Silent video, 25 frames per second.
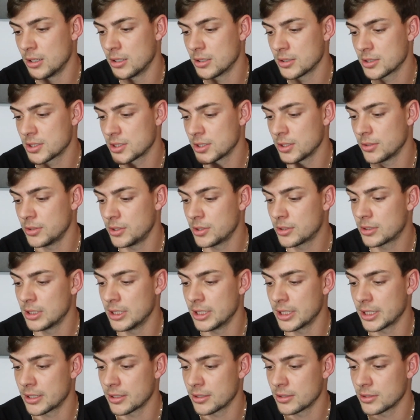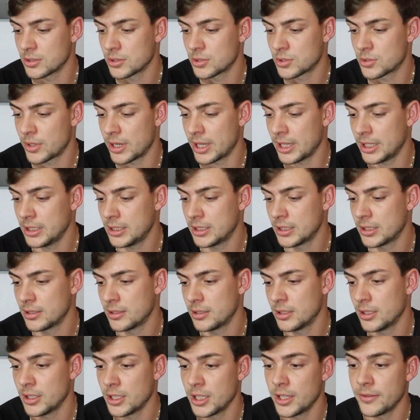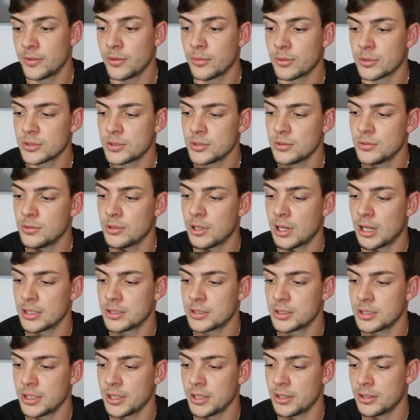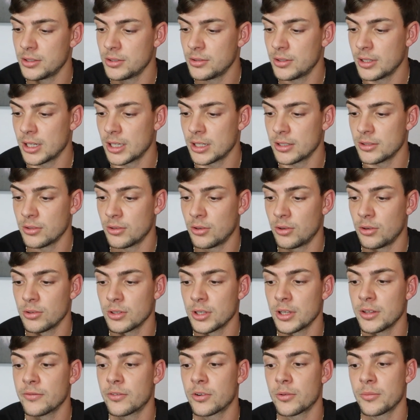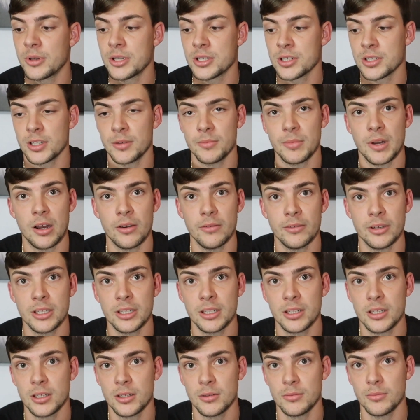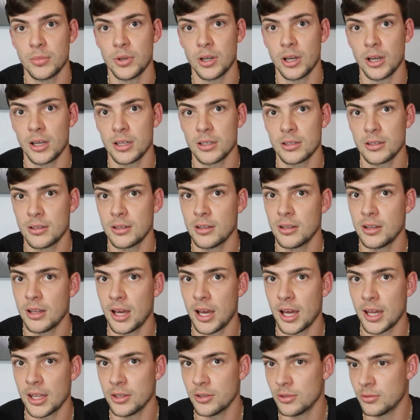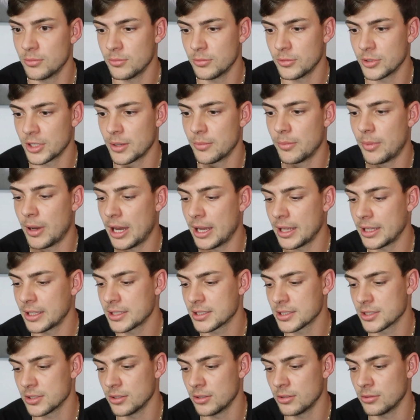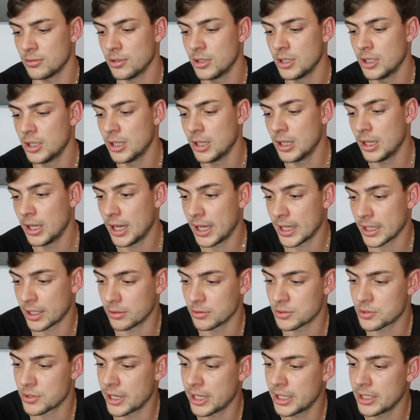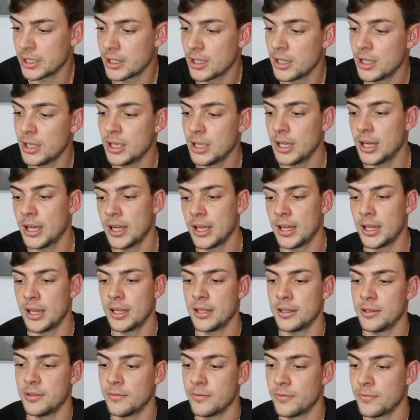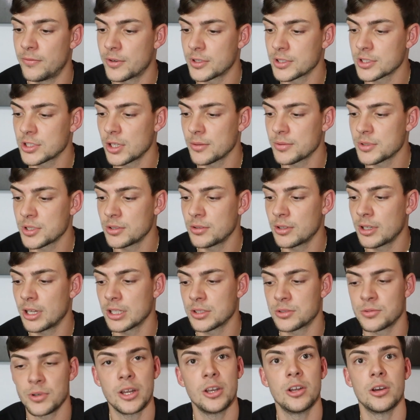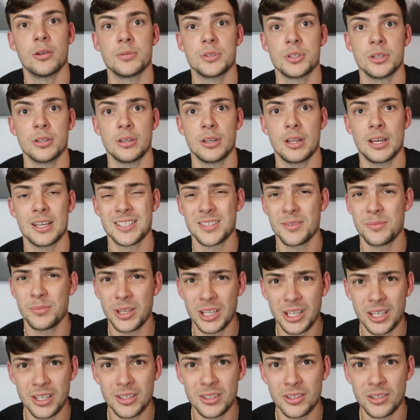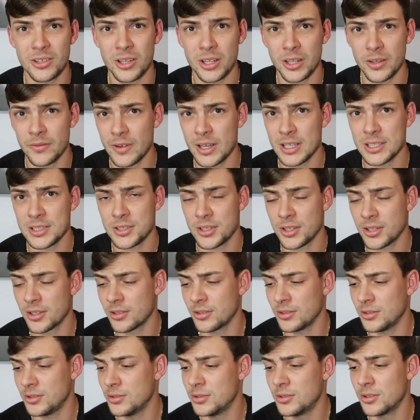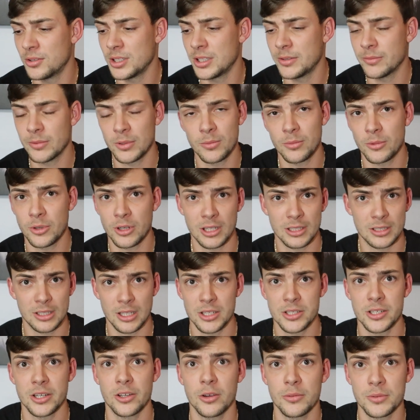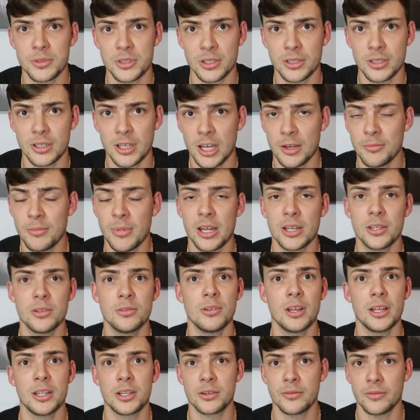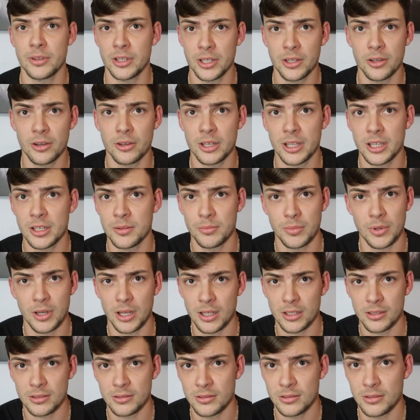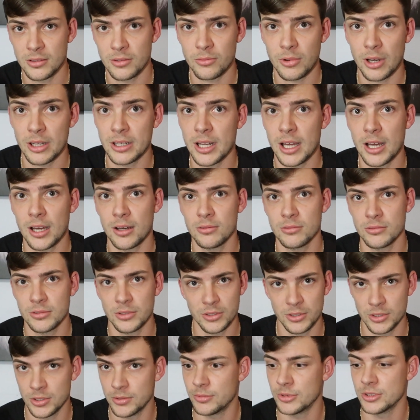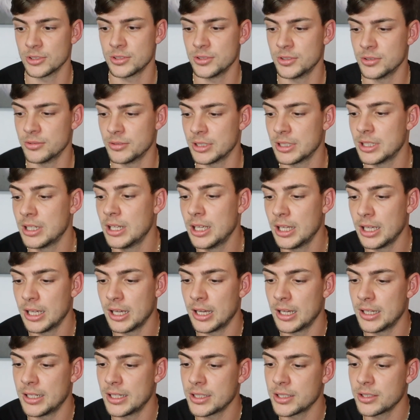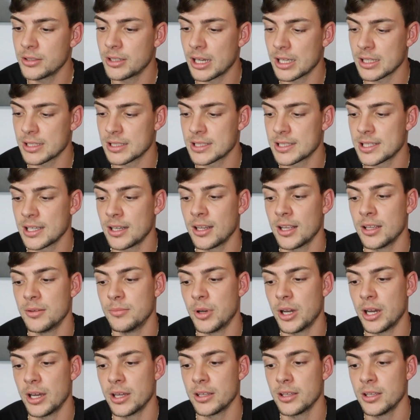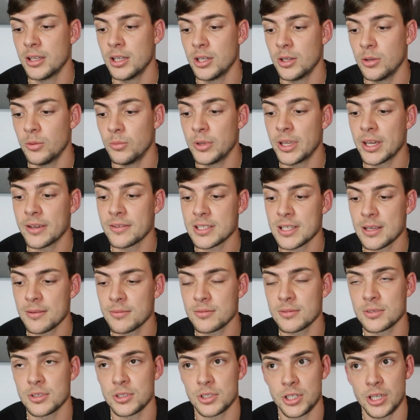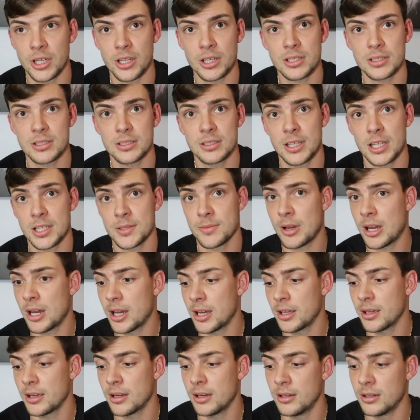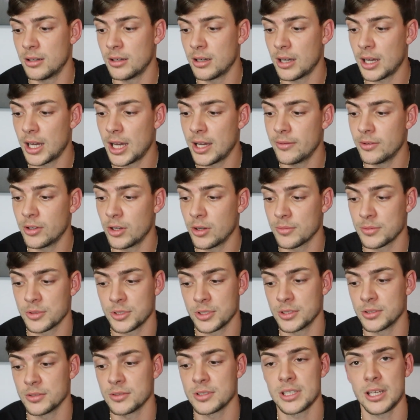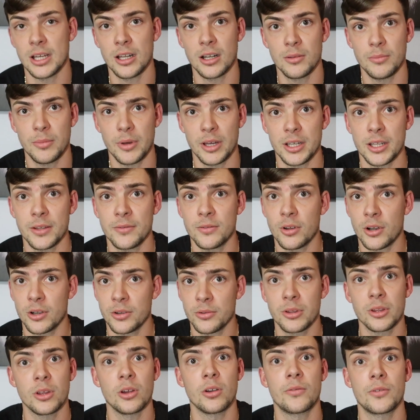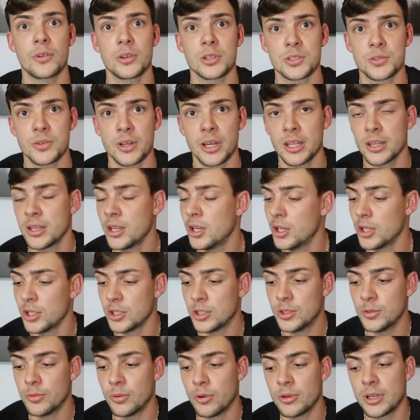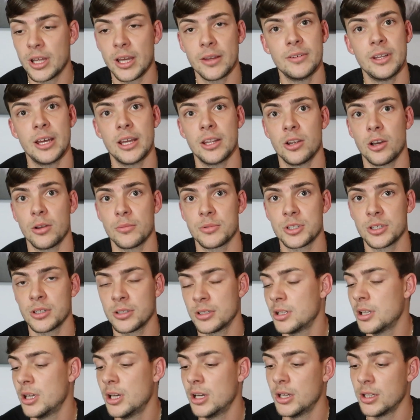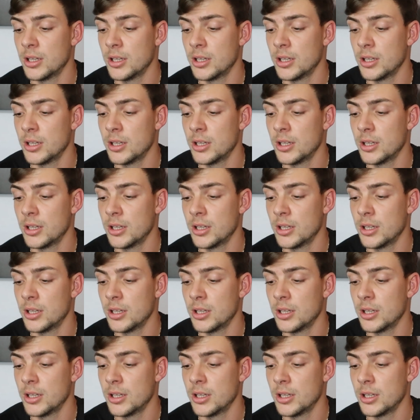So you click trade. If you want to, underneath you got all the information about it, but I know what I'm buying, so I go trade. And first option, you got trade option. As a beginner investor, you don't even want to touch that option. I might do later video on it, but right now you don't want to do it. And then you got sell and buy. We have some shares, that's why I have an option to sell. But if you are doing your first trade, you won't have that option.